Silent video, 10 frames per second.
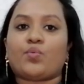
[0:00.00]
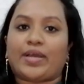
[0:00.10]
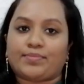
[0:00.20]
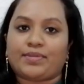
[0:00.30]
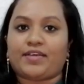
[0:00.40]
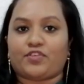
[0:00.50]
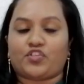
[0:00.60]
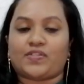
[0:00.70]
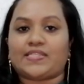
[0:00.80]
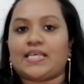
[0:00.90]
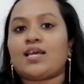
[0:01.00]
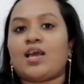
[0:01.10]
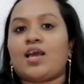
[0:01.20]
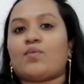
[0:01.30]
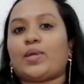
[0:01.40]
vitamin deficiency,
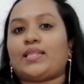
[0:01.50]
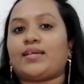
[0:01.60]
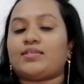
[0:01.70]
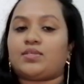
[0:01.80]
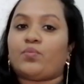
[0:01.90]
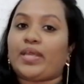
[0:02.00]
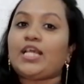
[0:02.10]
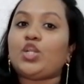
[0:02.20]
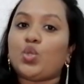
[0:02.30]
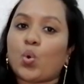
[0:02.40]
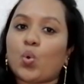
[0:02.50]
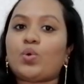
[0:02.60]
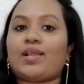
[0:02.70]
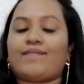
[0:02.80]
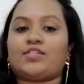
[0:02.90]
when there is very
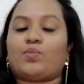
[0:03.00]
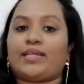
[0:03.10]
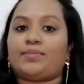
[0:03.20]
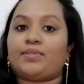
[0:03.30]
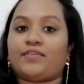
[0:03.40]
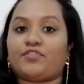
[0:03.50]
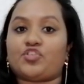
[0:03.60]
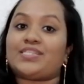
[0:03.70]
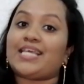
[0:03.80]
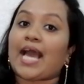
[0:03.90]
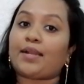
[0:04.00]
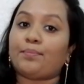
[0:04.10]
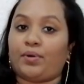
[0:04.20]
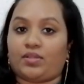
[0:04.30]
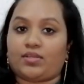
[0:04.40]
low levels of vitamin deficiency
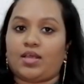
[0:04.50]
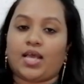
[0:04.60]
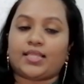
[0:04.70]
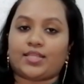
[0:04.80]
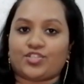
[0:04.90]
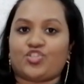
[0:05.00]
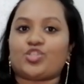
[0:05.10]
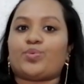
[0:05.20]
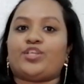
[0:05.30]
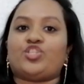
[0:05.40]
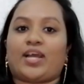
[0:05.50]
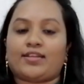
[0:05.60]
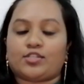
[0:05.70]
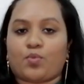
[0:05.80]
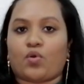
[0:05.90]
at birth, that is just when the
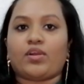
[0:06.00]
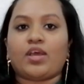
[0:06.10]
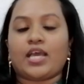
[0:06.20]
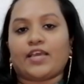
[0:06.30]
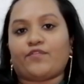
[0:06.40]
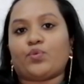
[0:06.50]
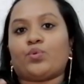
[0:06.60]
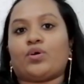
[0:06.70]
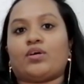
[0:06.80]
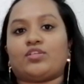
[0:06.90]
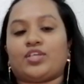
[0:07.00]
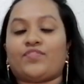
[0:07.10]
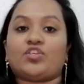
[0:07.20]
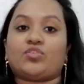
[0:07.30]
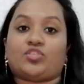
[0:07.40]
child is born. If
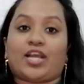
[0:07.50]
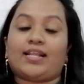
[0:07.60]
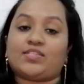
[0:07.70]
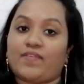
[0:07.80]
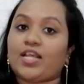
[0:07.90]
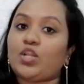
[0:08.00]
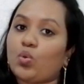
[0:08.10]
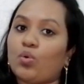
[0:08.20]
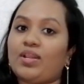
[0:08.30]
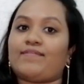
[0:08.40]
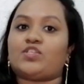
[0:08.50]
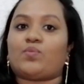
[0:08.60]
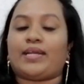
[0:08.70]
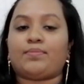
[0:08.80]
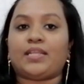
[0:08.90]
the child has very low levels of
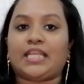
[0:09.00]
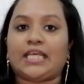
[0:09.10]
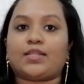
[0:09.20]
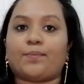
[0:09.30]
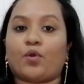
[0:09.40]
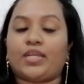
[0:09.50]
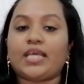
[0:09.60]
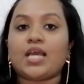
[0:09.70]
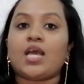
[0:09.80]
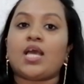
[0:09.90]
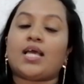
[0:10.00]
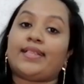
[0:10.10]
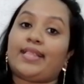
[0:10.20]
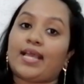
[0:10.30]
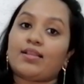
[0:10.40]
vitamin D in the body,
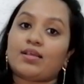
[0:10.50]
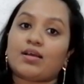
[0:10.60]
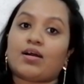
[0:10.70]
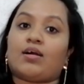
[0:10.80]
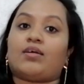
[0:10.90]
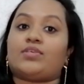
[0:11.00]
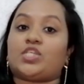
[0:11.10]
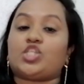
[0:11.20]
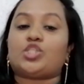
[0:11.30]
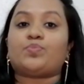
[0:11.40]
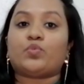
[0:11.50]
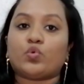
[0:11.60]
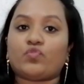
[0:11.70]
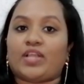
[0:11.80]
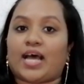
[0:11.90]
then researchers
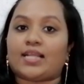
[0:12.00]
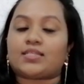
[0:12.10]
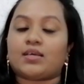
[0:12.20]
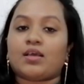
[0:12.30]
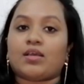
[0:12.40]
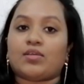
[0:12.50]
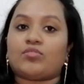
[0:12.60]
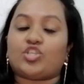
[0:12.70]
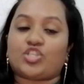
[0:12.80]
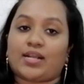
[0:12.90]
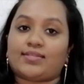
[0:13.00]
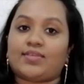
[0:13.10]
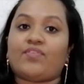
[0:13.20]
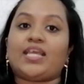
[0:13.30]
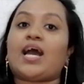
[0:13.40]
prove that the child is
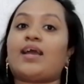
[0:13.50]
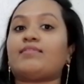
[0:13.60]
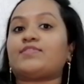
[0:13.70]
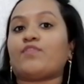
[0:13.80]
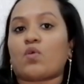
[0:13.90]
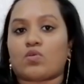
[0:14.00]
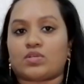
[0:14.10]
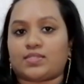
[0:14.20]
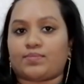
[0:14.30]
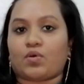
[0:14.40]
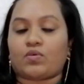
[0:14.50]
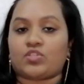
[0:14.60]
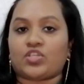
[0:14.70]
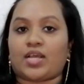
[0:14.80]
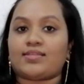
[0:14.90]
at very high risk for autism, or
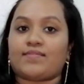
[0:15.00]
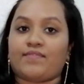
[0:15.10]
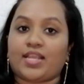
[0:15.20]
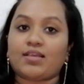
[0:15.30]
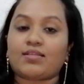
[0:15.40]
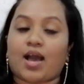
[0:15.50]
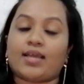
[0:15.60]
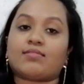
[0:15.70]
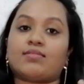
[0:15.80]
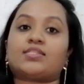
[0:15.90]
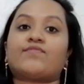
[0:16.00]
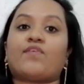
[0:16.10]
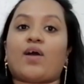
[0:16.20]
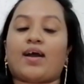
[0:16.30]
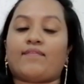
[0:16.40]
the child is at very high risk
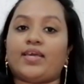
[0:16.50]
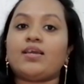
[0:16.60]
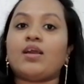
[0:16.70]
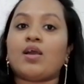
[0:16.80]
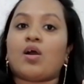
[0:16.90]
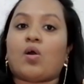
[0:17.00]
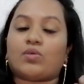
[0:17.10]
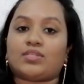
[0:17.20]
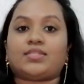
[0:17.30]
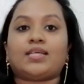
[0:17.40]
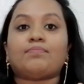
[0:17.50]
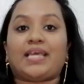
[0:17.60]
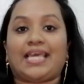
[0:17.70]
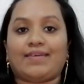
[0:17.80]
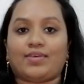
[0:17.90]
for having autistic
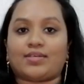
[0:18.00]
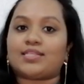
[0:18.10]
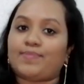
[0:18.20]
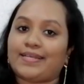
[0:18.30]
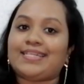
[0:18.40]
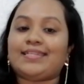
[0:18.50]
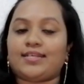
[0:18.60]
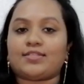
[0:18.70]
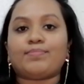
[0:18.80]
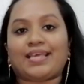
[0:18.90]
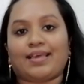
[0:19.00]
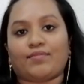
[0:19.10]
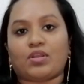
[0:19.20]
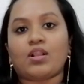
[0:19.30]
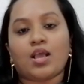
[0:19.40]
behaviors, especially these
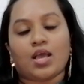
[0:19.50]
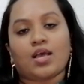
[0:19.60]
behavioral